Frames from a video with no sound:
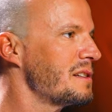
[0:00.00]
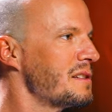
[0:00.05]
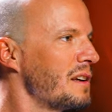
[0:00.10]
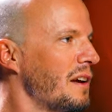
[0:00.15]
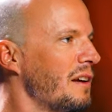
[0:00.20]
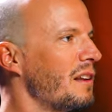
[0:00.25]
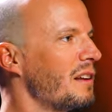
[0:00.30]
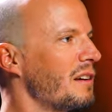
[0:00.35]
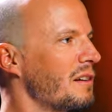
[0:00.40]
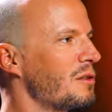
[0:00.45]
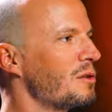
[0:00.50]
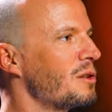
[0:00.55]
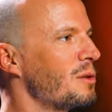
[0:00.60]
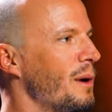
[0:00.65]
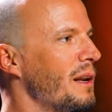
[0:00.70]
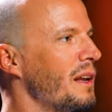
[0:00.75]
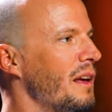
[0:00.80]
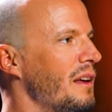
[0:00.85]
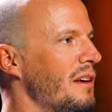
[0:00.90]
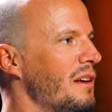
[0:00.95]
I said, like mm -hmm. to
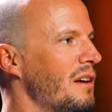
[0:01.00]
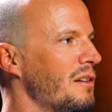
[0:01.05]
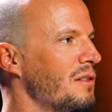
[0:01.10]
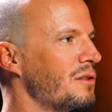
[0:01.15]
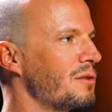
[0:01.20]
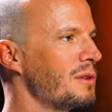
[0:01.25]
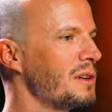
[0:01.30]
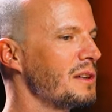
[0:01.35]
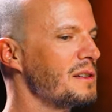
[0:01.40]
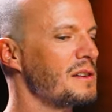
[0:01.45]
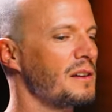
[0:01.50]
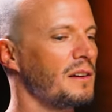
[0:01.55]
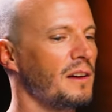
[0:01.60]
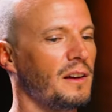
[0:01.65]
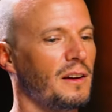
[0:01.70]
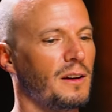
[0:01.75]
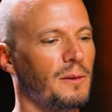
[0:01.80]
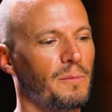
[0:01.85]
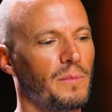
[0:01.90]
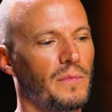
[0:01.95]
28 countries.
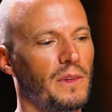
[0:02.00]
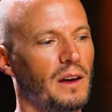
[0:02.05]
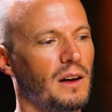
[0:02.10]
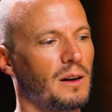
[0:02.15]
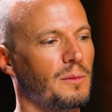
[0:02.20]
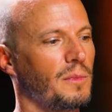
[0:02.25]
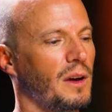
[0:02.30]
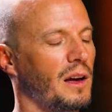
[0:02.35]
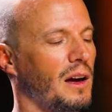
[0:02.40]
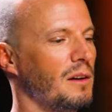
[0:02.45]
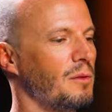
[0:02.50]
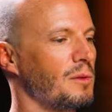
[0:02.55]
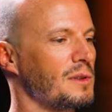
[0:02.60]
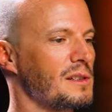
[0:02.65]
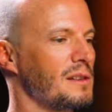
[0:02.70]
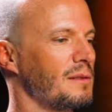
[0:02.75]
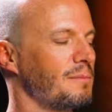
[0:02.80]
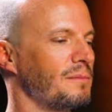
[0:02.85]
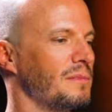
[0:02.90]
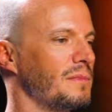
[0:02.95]
Um, I
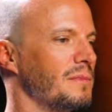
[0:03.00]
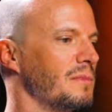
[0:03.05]
was,